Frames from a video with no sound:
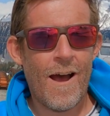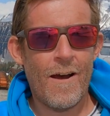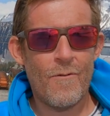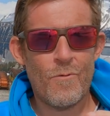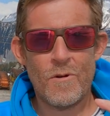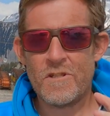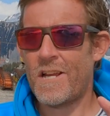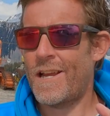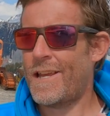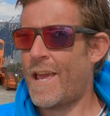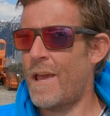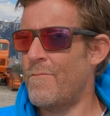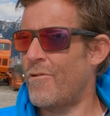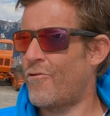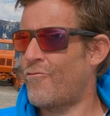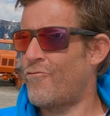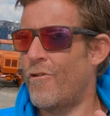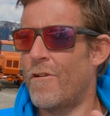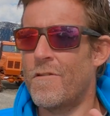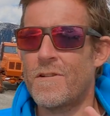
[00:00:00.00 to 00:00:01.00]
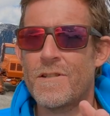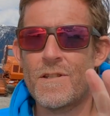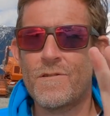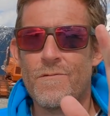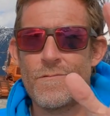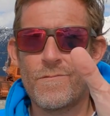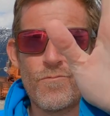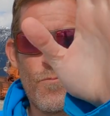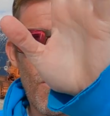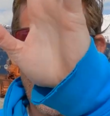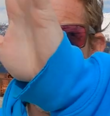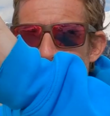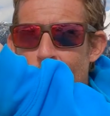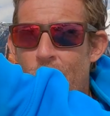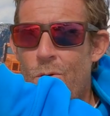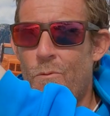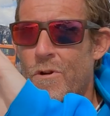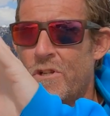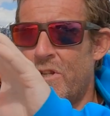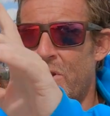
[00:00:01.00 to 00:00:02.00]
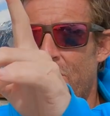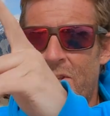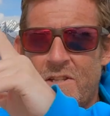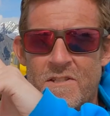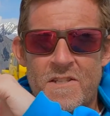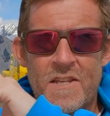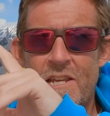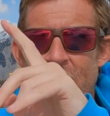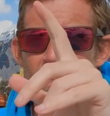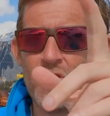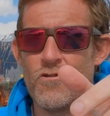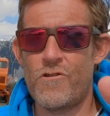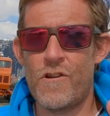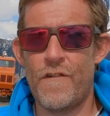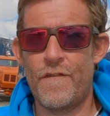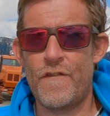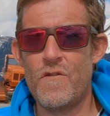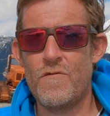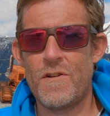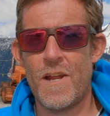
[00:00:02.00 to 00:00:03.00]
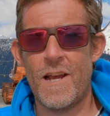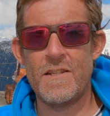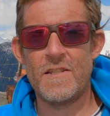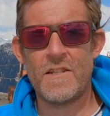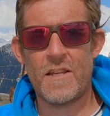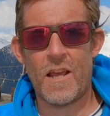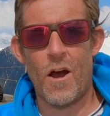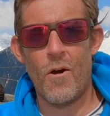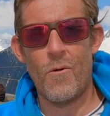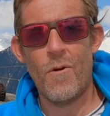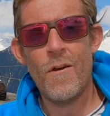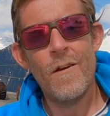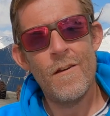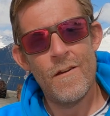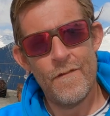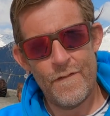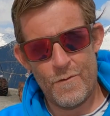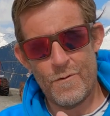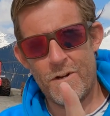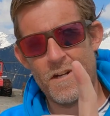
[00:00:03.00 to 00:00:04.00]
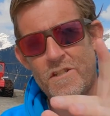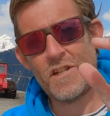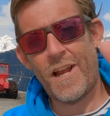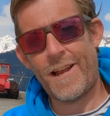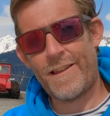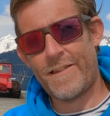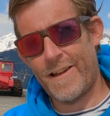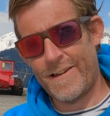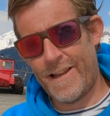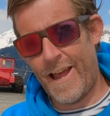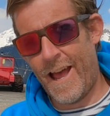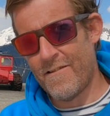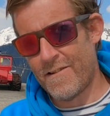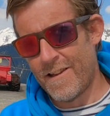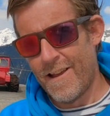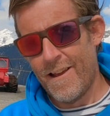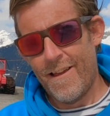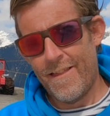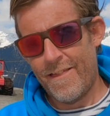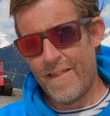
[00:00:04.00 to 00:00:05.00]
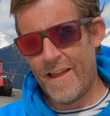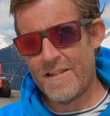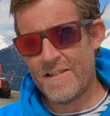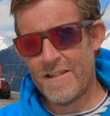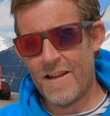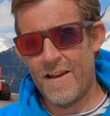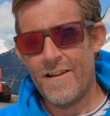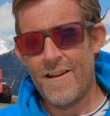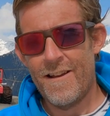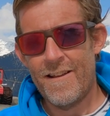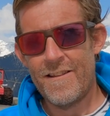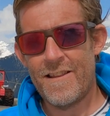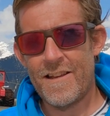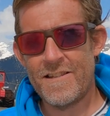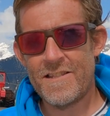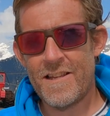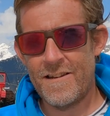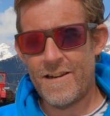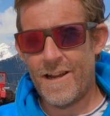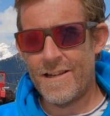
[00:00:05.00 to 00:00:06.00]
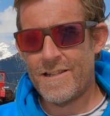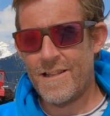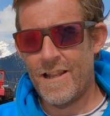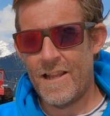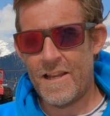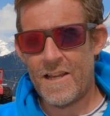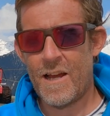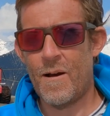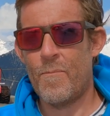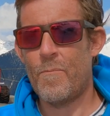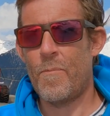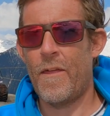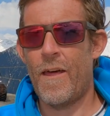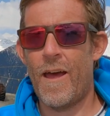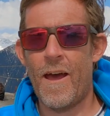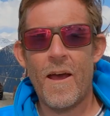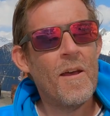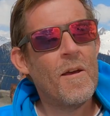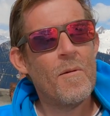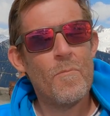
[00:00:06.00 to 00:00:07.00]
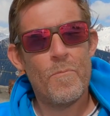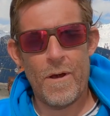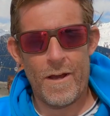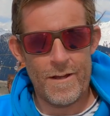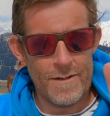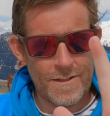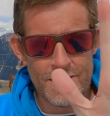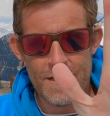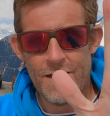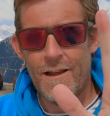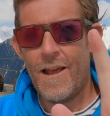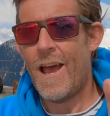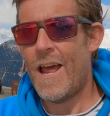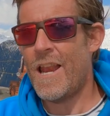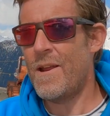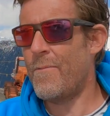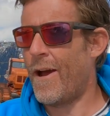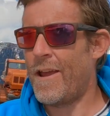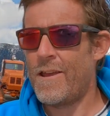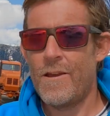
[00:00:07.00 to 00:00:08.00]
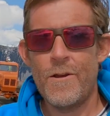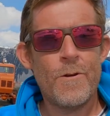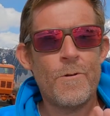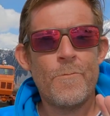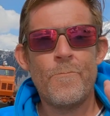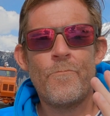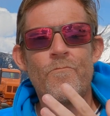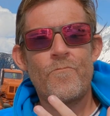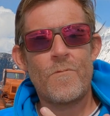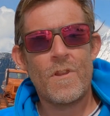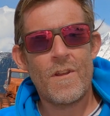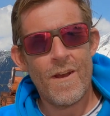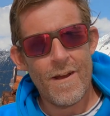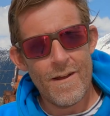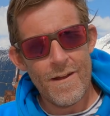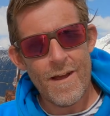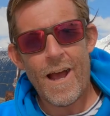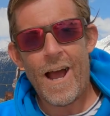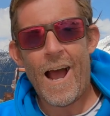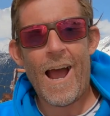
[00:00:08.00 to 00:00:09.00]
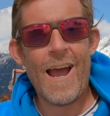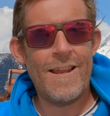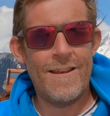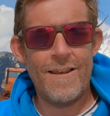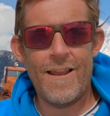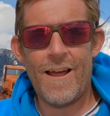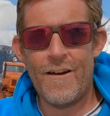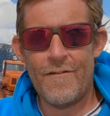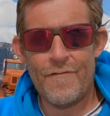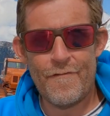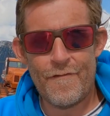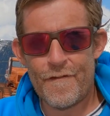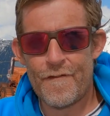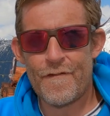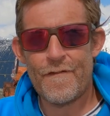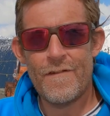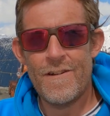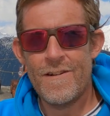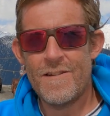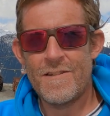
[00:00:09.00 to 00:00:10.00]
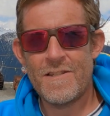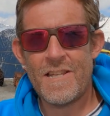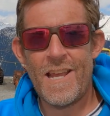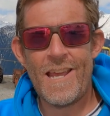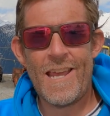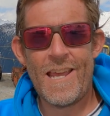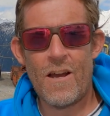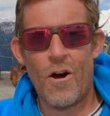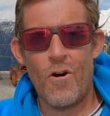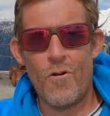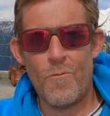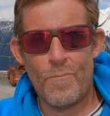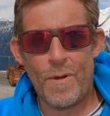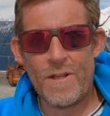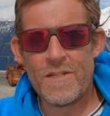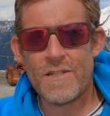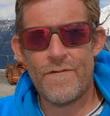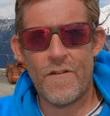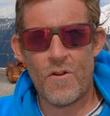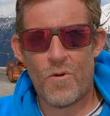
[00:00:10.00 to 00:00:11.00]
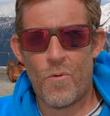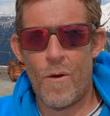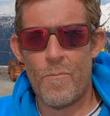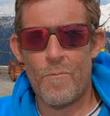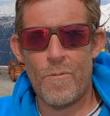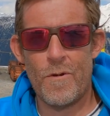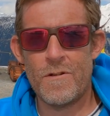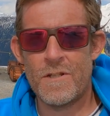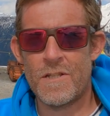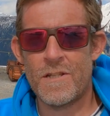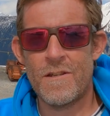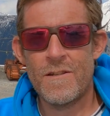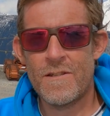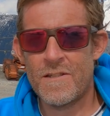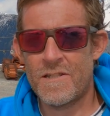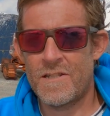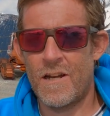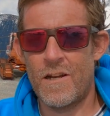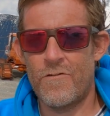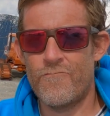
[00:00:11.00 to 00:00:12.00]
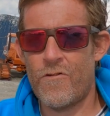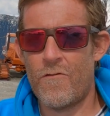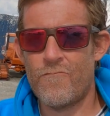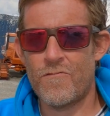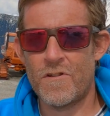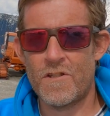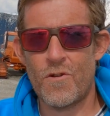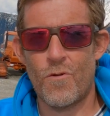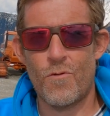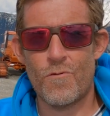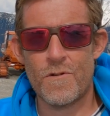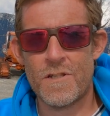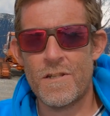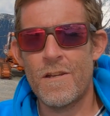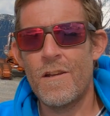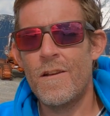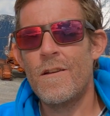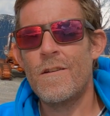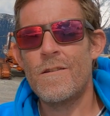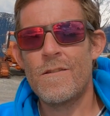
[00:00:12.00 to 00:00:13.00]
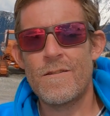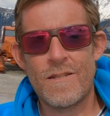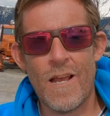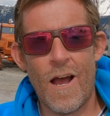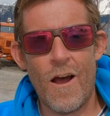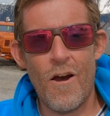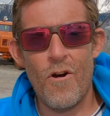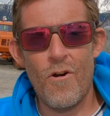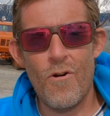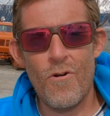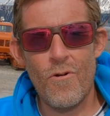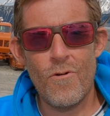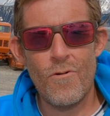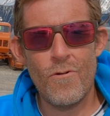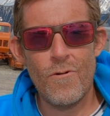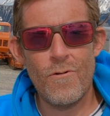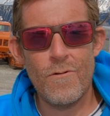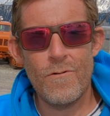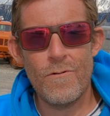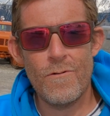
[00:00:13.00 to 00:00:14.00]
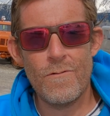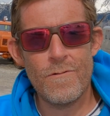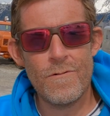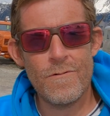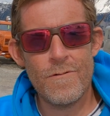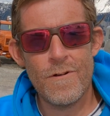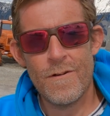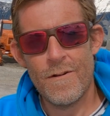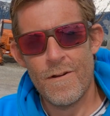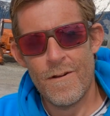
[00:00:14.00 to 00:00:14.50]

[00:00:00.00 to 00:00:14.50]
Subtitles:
which I came across when we were doing ski touring a few days ago. If you want to check that out, there's a nice link up there. But anyway, I love seeing old bits of equipment still around resort. So